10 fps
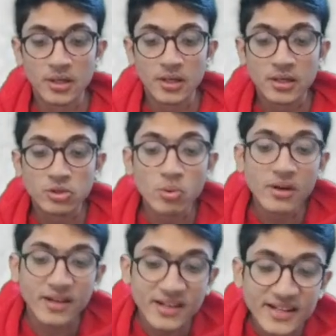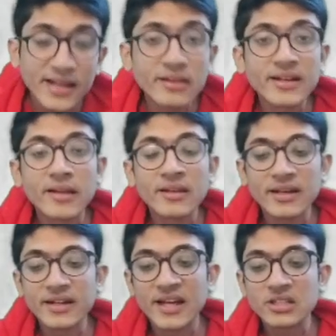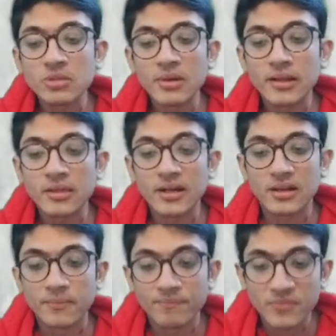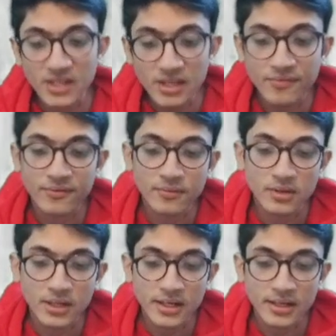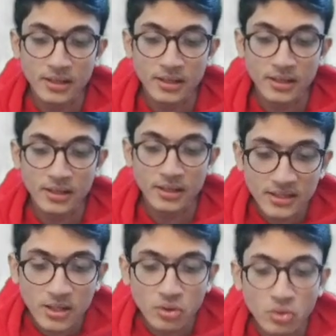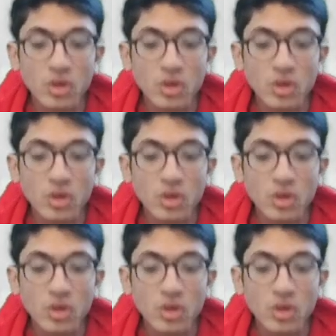You will recognize it as an intangible asset if it is within the control of